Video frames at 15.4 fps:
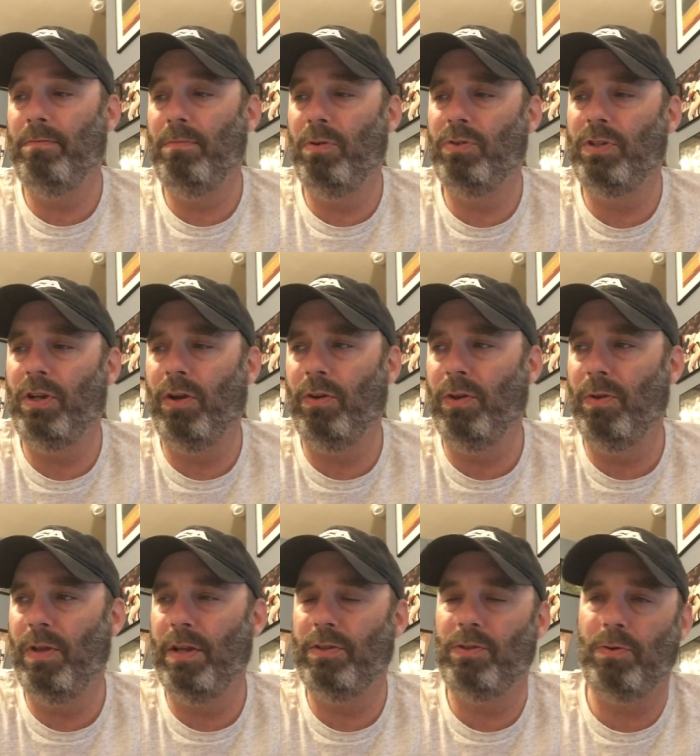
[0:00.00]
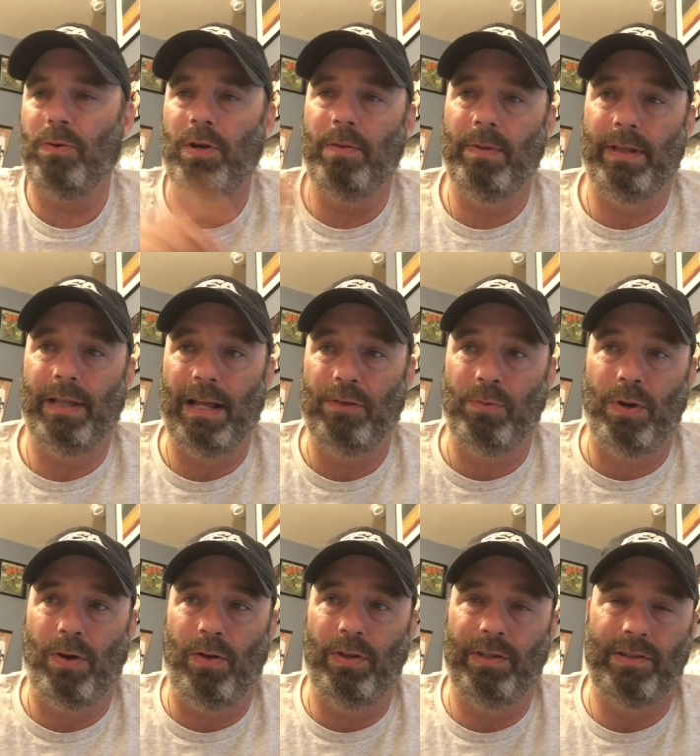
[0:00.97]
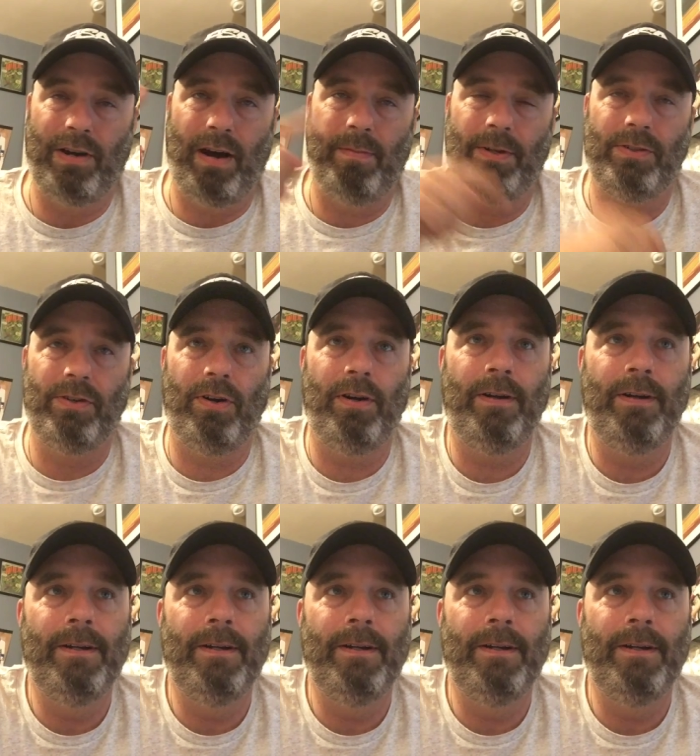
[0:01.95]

Most of y'all know that story, but that's what all these comics are.